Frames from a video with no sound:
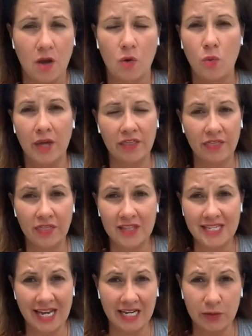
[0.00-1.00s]
with the
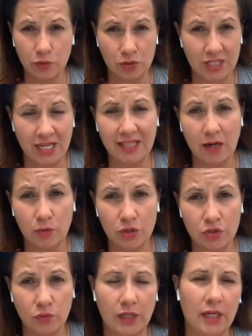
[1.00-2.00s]
daily routine that we're
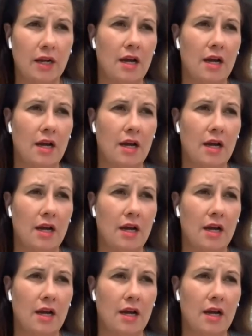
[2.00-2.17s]
doing.